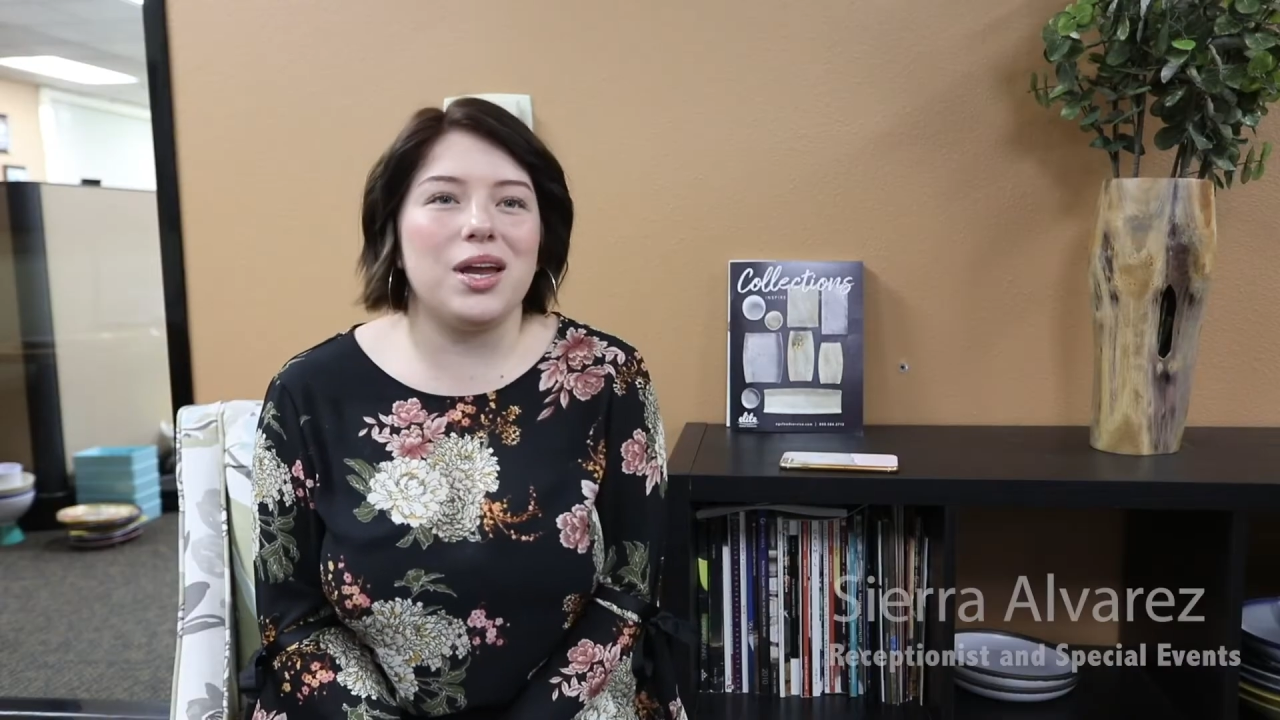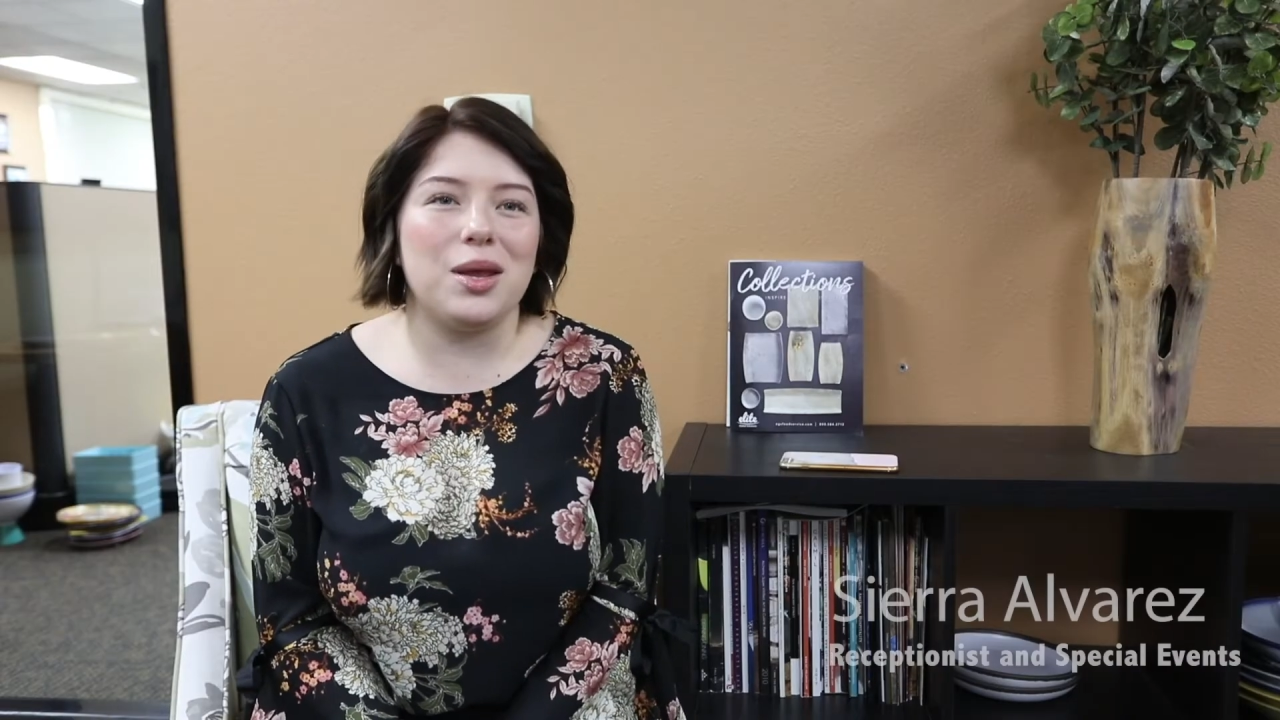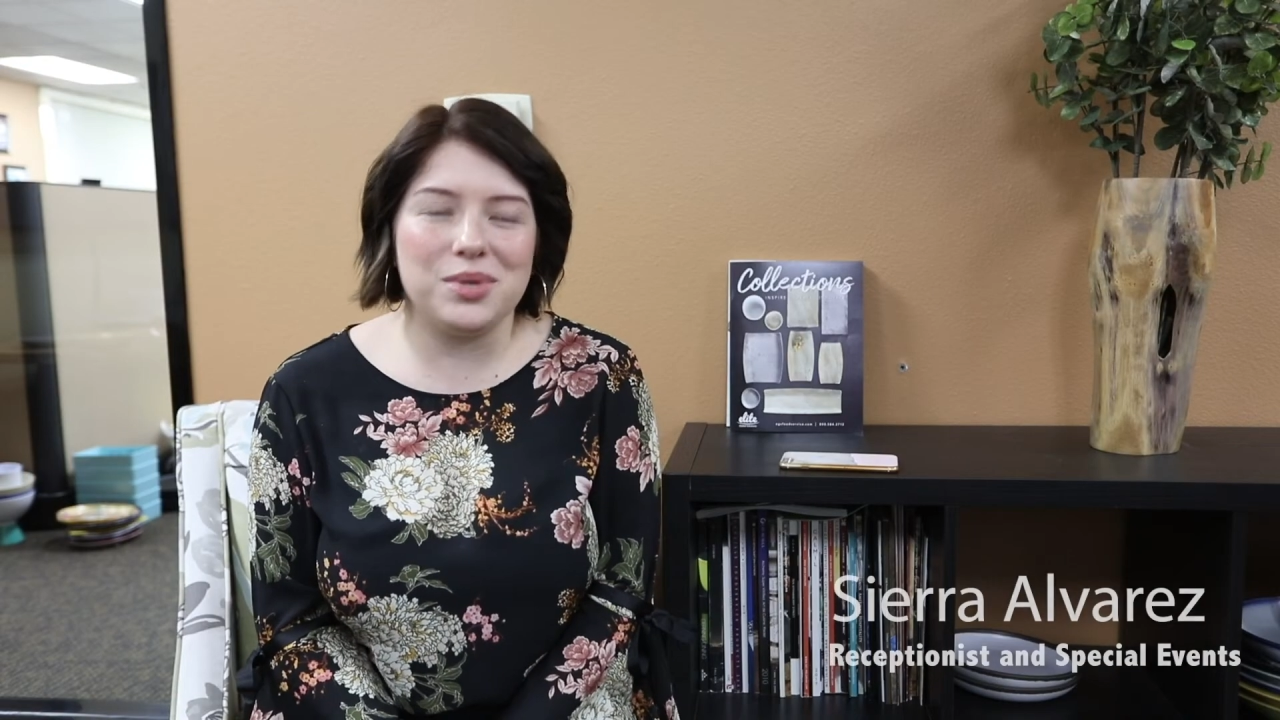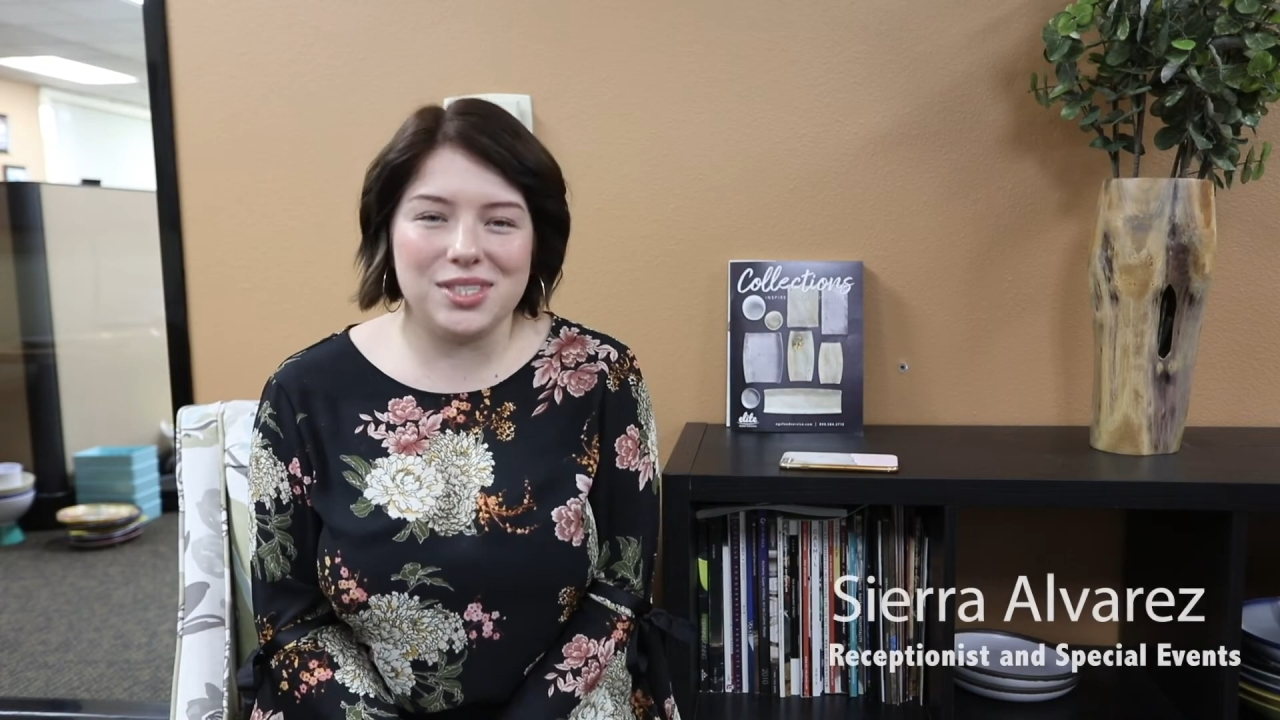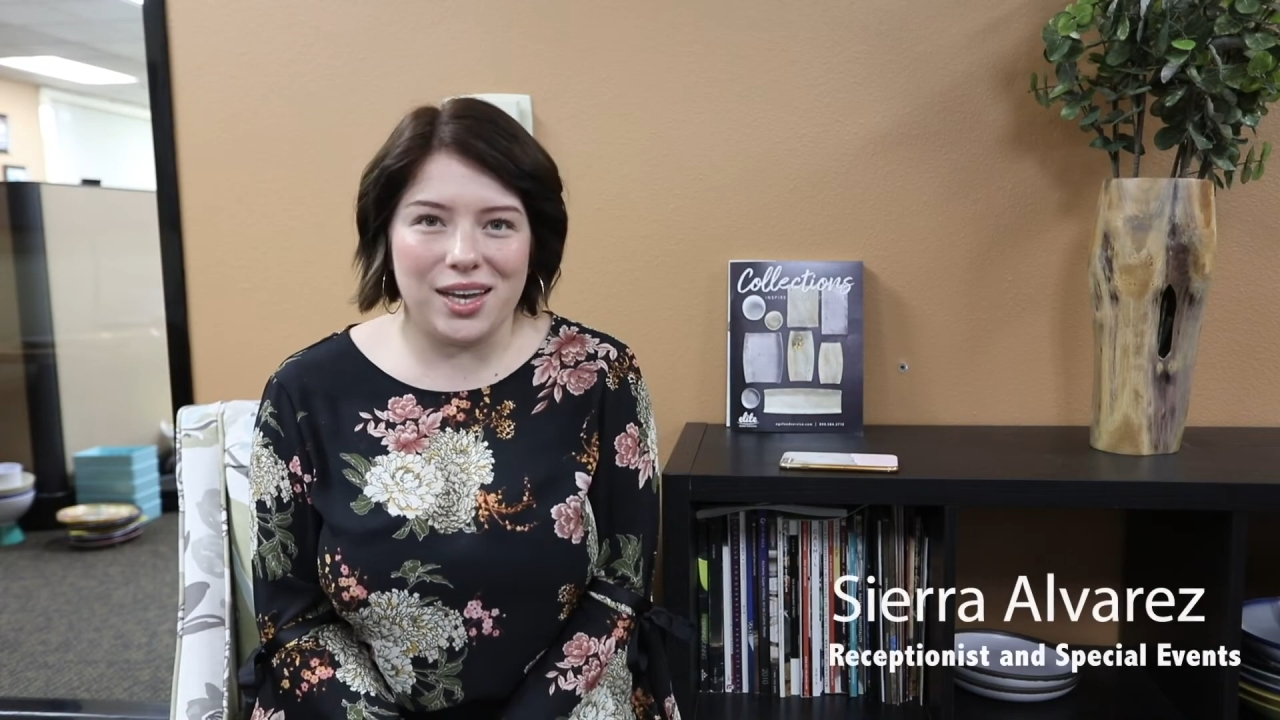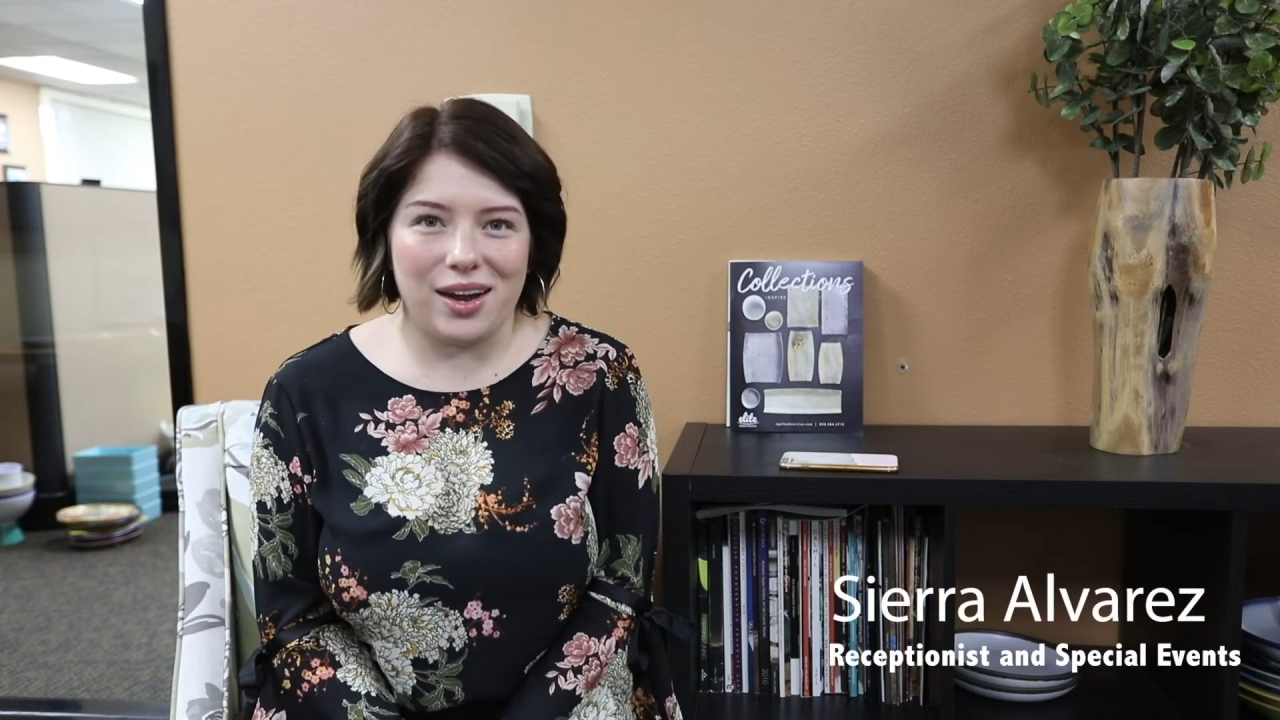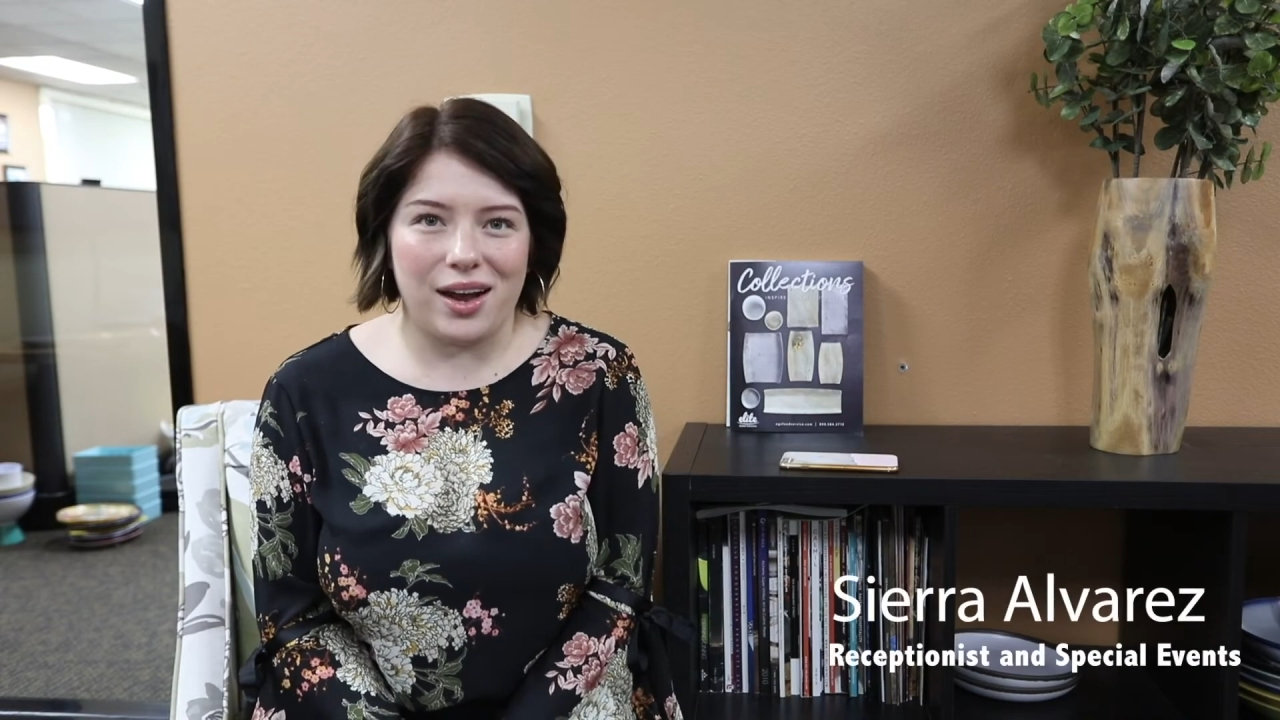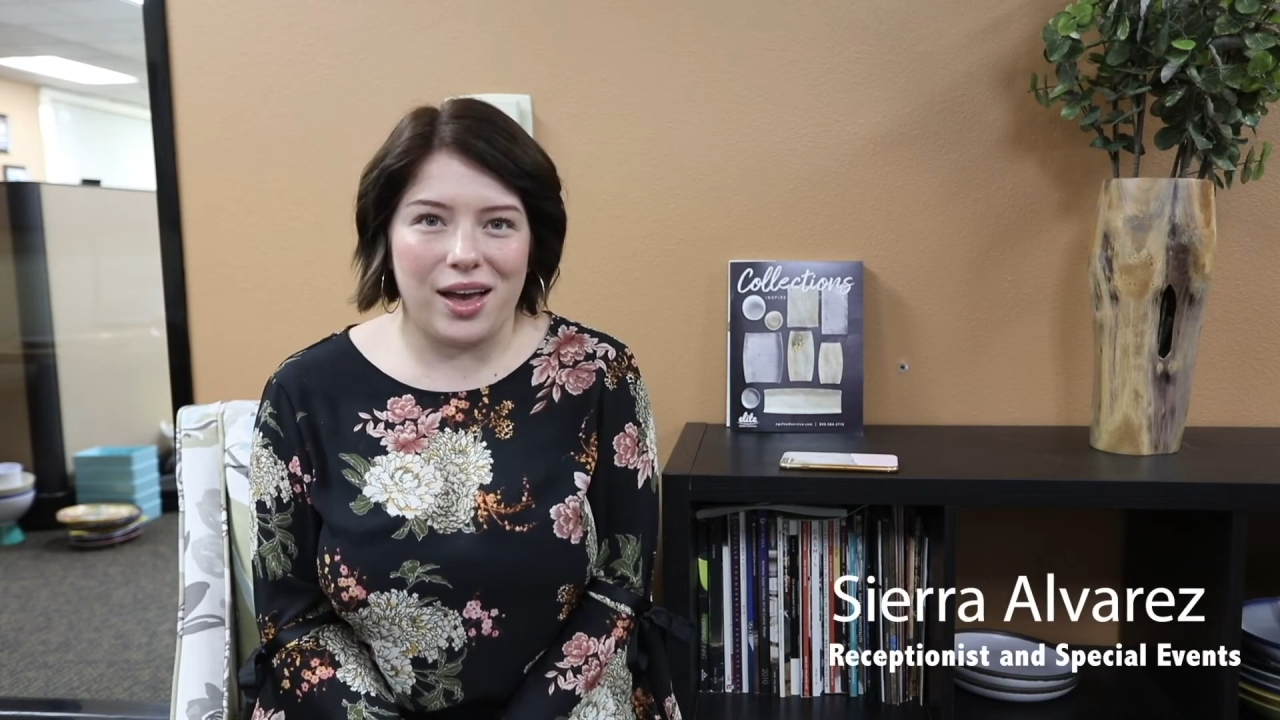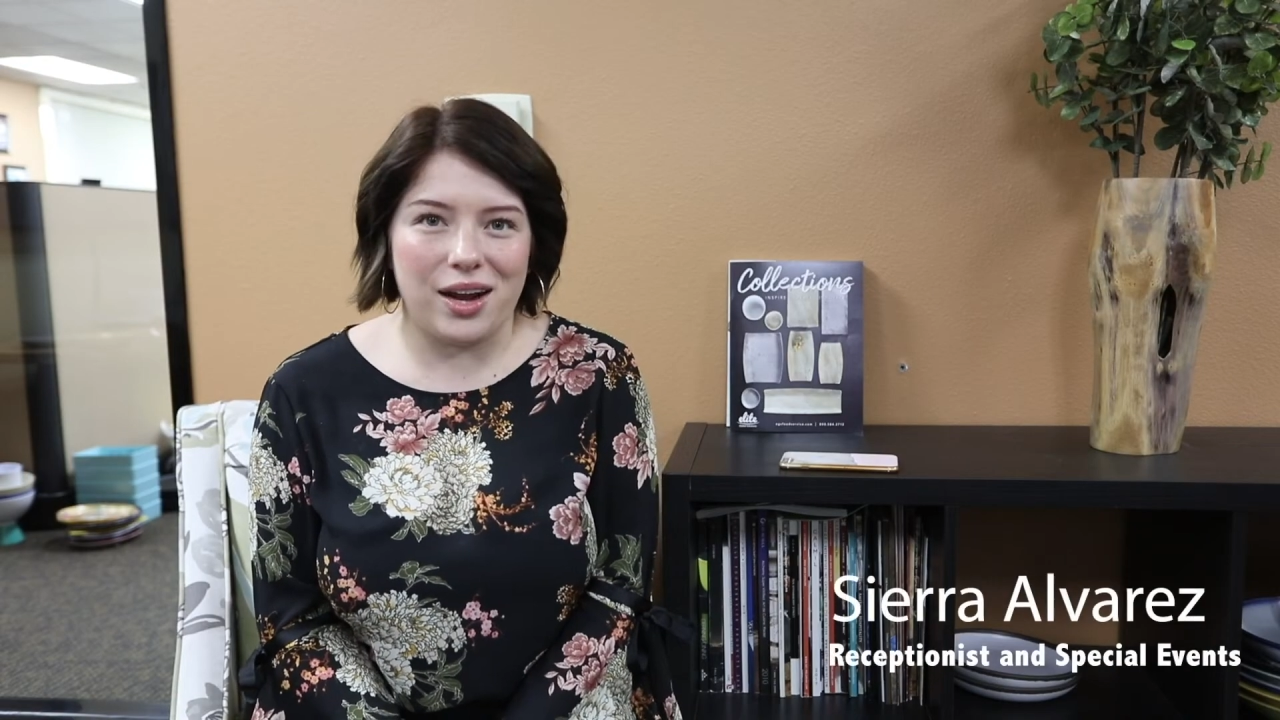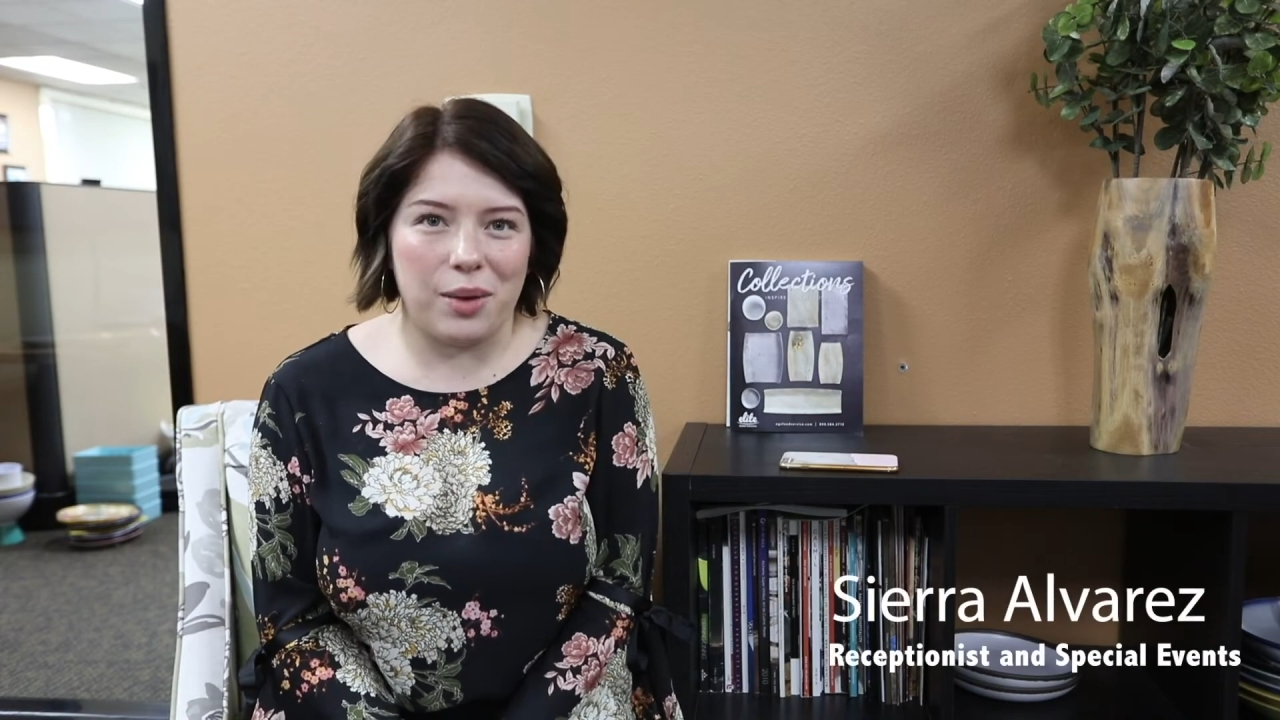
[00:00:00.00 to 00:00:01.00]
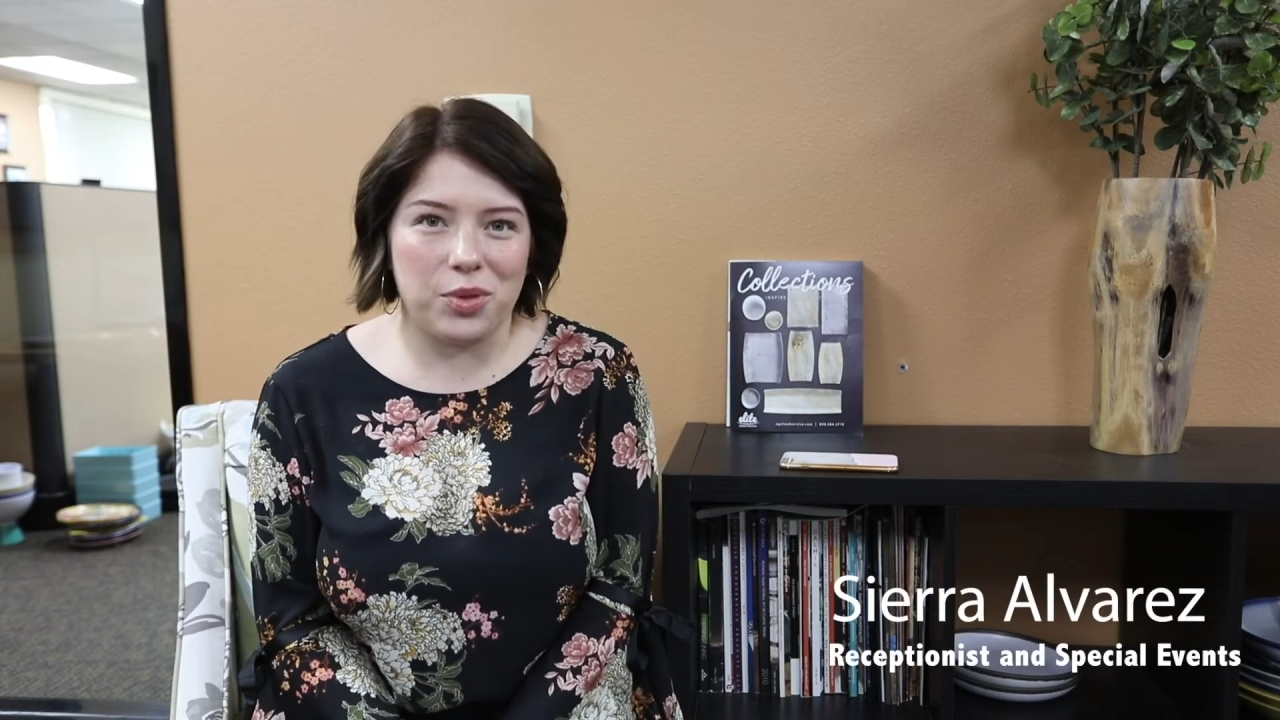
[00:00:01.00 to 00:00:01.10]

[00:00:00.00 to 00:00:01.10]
my name is Sierra and